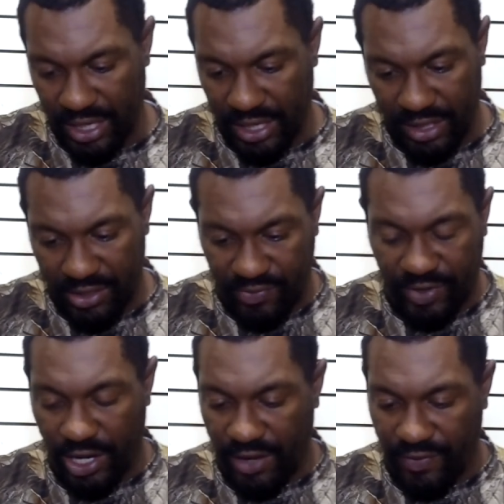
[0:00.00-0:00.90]
It is
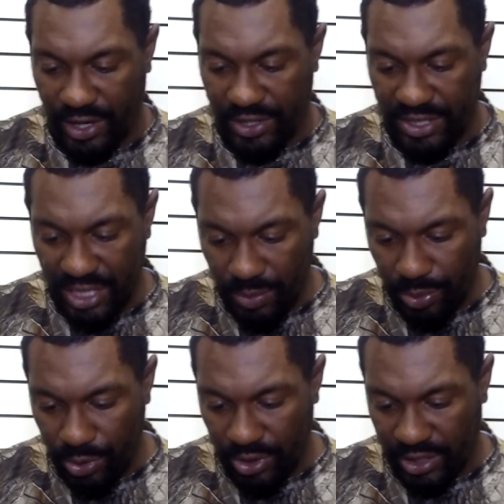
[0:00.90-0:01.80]
very, very
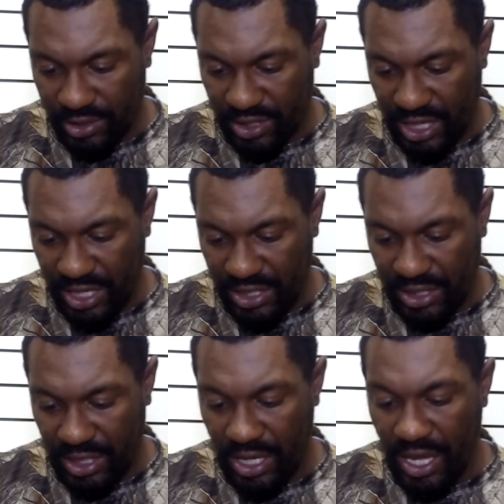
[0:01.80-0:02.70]
simple. It is
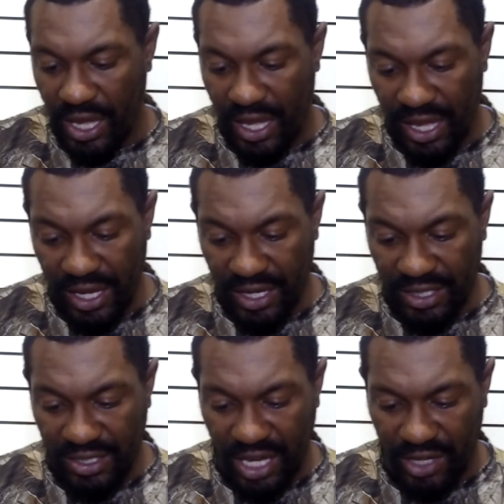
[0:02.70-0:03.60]
easy. And
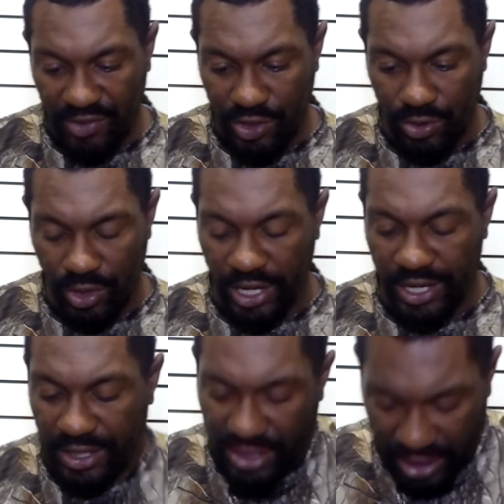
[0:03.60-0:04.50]
it saves you
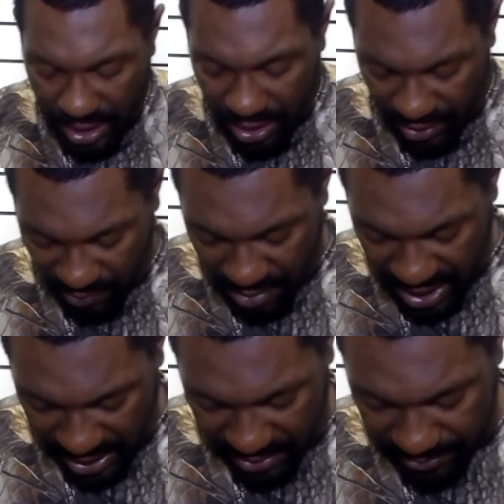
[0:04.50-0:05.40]
a ton of
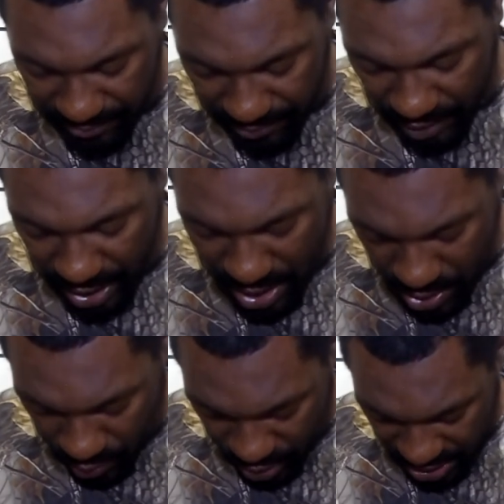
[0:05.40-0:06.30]
money.
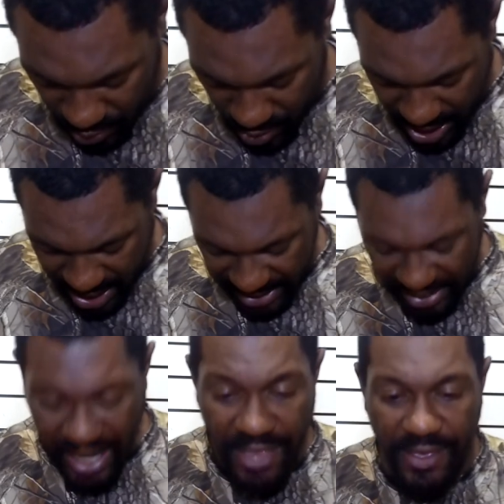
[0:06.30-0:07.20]
Reason why I
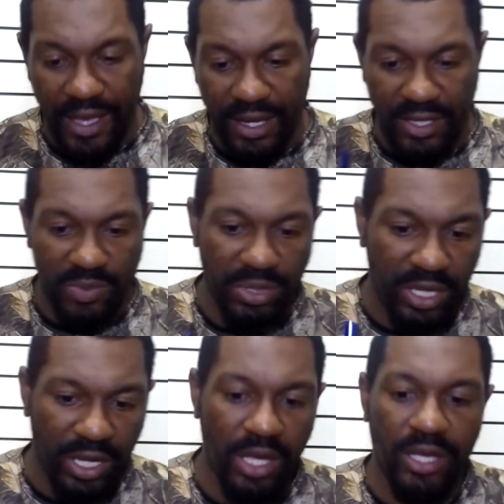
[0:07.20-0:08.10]
say that is
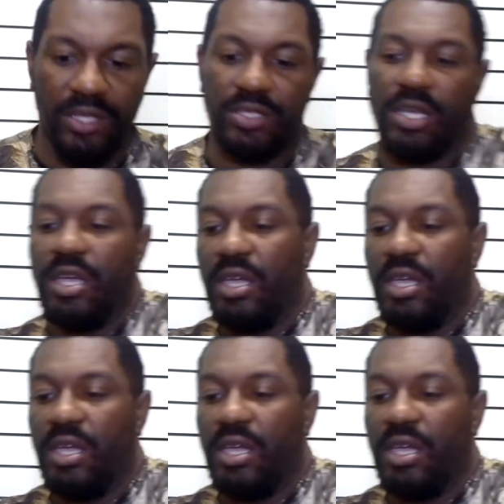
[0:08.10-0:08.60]
because